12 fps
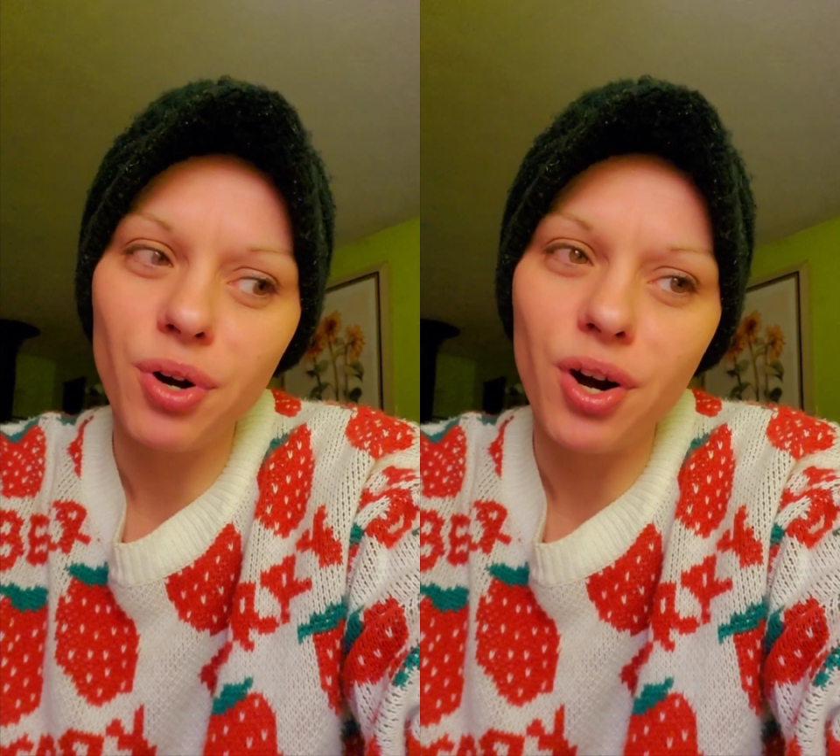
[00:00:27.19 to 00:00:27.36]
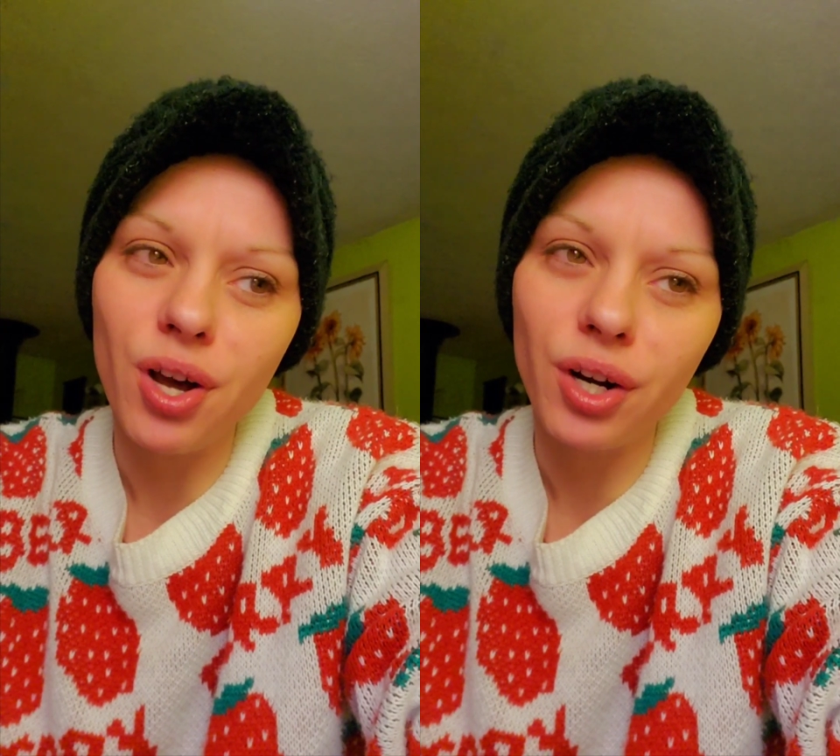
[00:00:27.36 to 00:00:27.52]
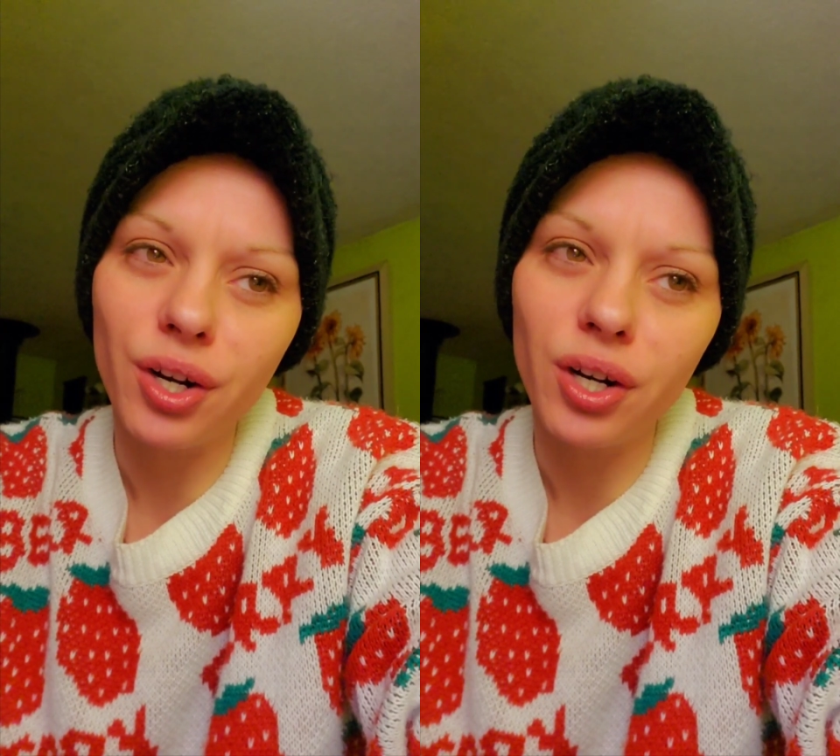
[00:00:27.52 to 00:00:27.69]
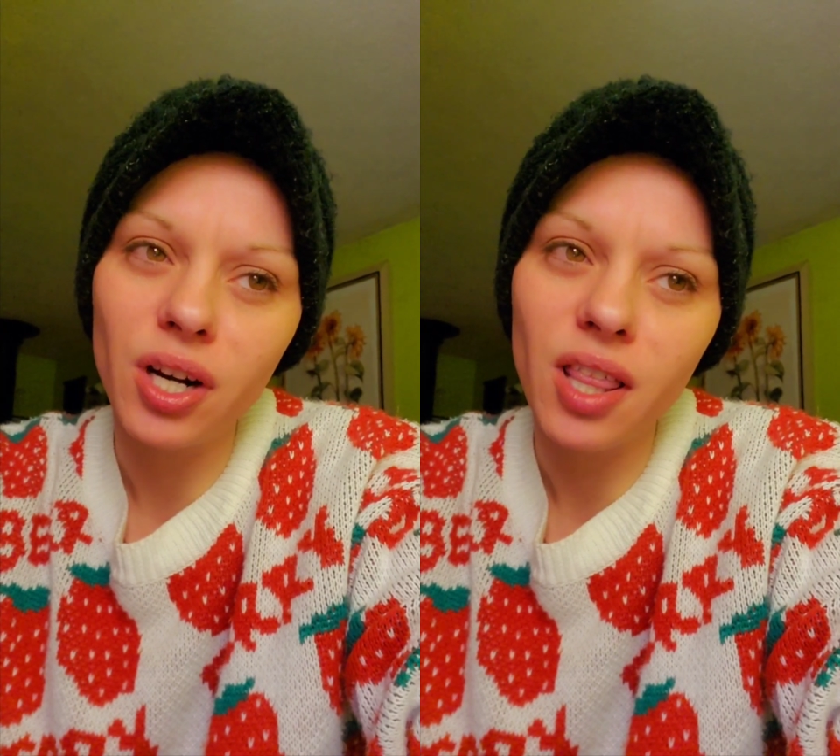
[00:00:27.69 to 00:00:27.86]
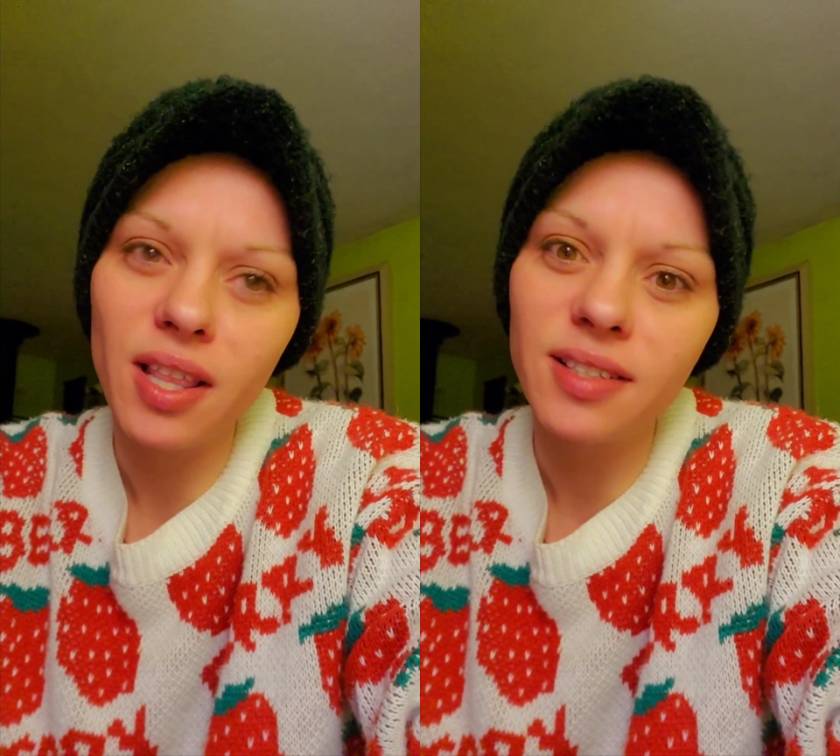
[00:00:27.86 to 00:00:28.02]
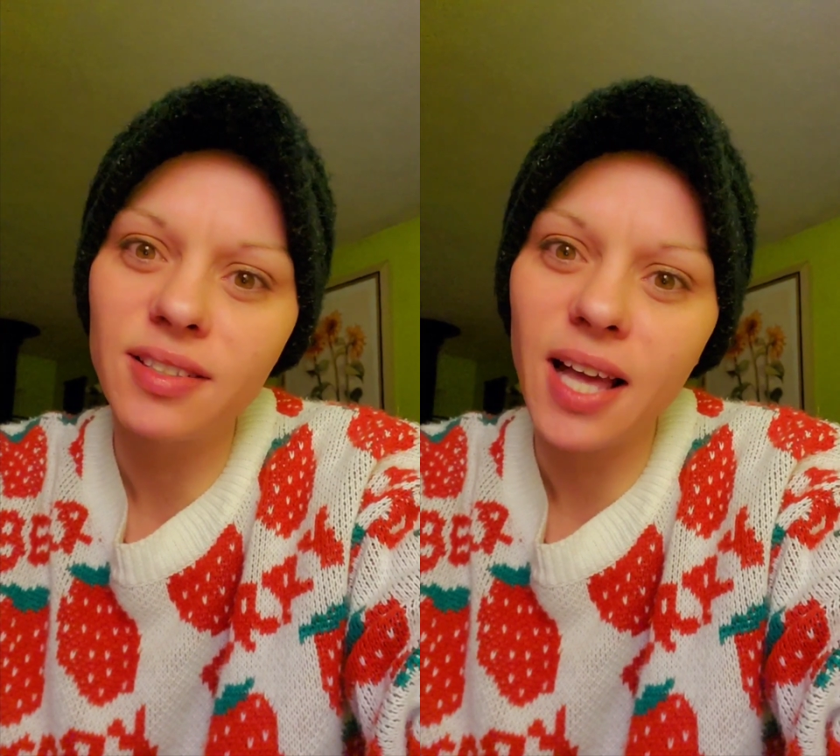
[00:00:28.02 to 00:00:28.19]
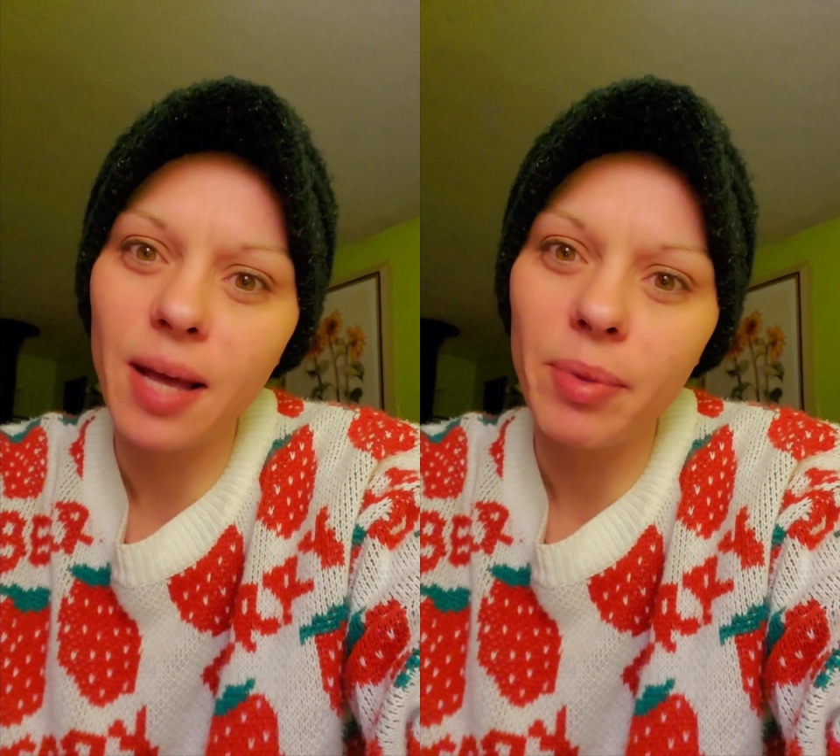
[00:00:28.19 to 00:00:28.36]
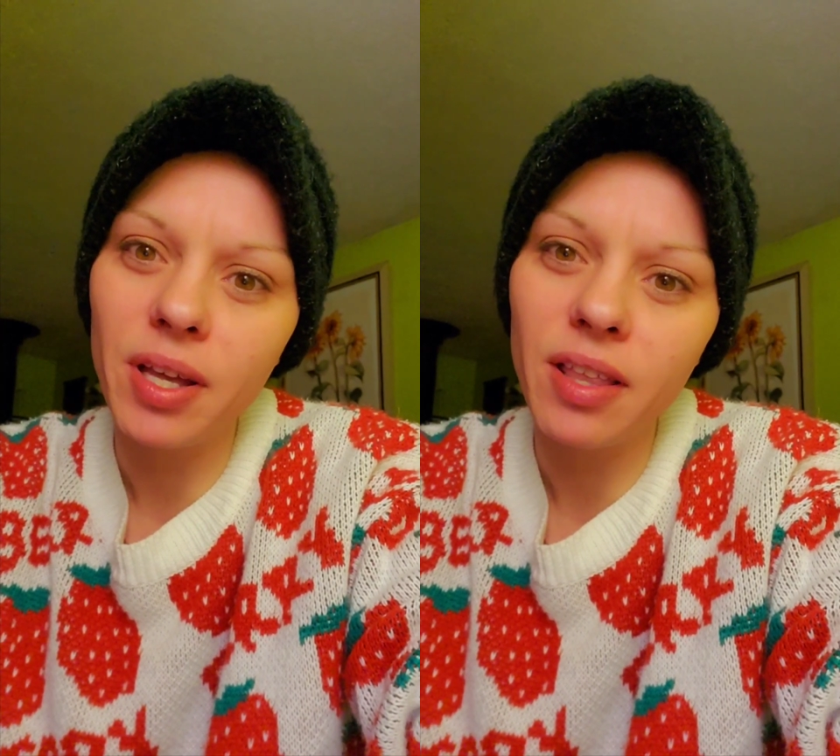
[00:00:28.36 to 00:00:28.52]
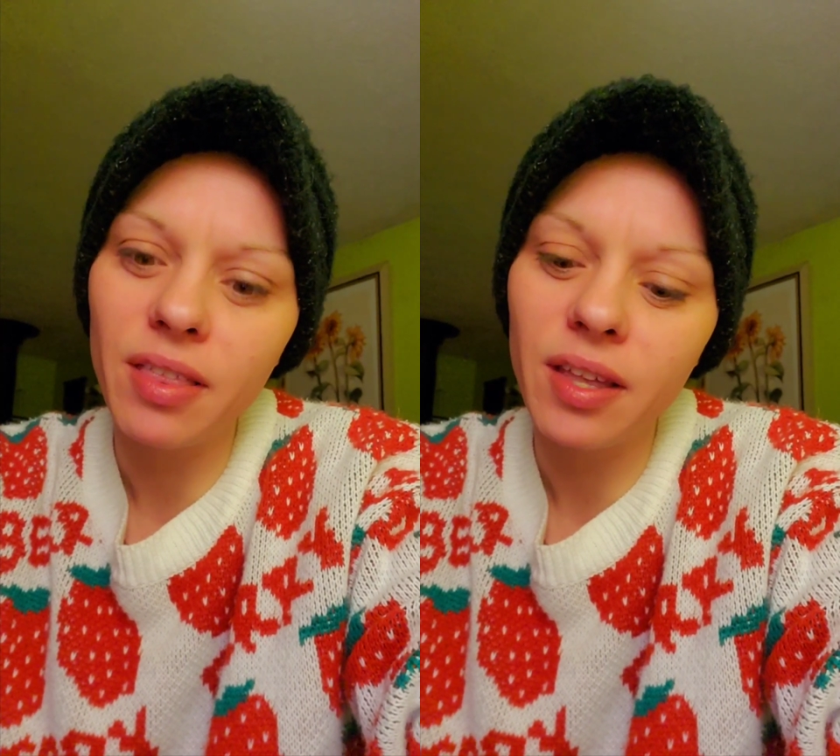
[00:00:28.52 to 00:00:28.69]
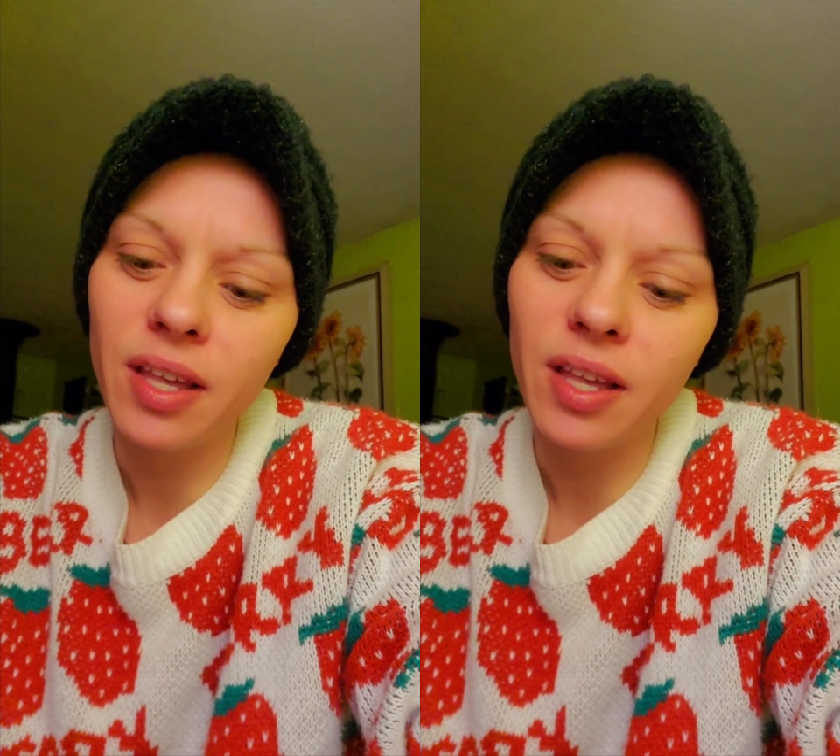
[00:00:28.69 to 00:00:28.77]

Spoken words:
honor the Sabbath,